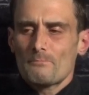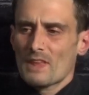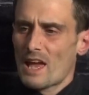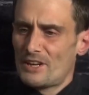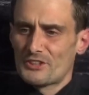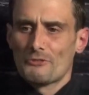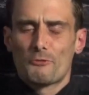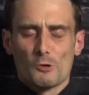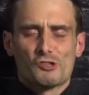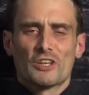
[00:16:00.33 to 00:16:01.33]
And it's
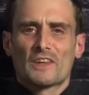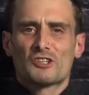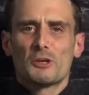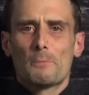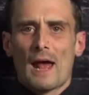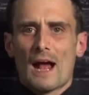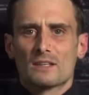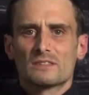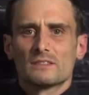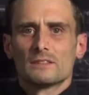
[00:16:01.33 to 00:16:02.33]
unfortunate that she
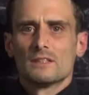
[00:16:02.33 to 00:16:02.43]
passed,